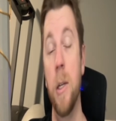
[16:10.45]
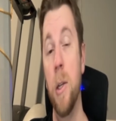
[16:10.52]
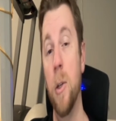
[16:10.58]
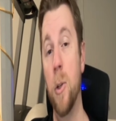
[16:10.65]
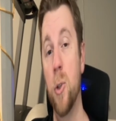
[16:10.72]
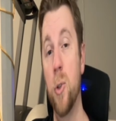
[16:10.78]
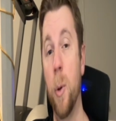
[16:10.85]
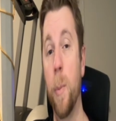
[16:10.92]
you'll
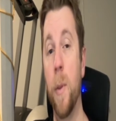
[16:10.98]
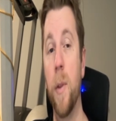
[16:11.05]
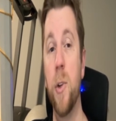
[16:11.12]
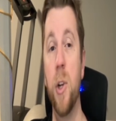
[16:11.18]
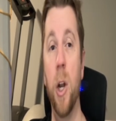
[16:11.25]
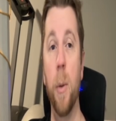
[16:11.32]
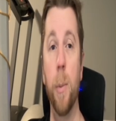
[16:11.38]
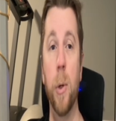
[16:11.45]
show up on the
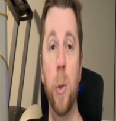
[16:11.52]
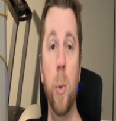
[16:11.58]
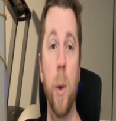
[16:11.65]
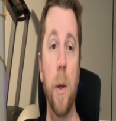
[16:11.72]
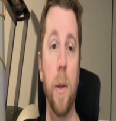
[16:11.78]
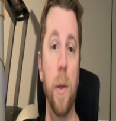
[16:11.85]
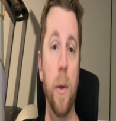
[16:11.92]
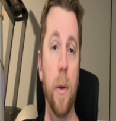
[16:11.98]
channel pretty
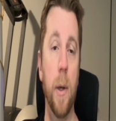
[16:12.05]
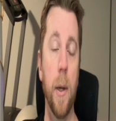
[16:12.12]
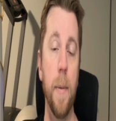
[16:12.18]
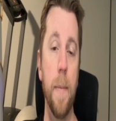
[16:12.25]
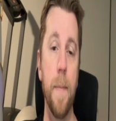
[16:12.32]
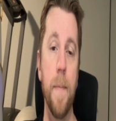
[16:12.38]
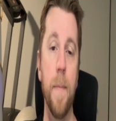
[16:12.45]
quickly, okay?